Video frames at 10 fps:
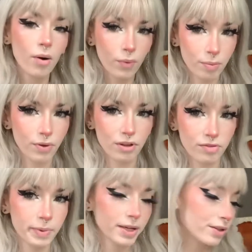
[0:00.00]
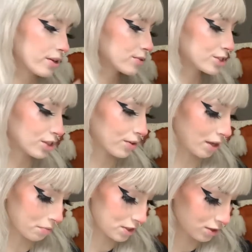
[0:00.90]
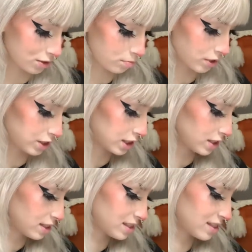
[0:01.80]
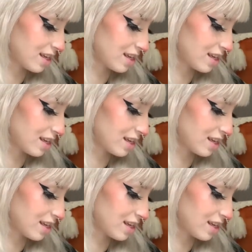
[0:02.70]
We both love Piccolo, so that was a good purchase.